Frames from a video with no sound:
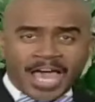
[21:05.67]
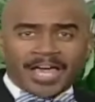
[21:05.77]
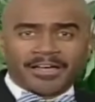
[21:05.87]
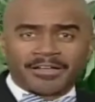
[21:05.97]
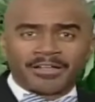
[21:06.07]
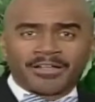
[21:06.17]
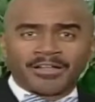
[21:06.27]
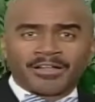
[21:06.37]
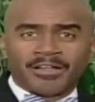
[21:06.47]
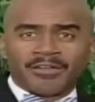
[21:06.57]
Huh? That's
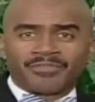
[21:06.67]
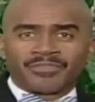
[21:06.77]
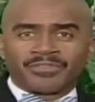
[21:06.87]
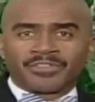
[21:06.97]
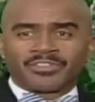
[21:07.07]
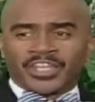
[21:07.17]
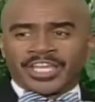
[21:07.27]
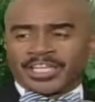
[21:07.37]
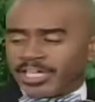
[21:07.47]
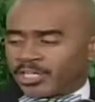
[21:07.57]
right.
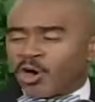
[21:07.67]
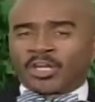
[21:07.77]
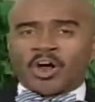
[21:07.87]
See, he go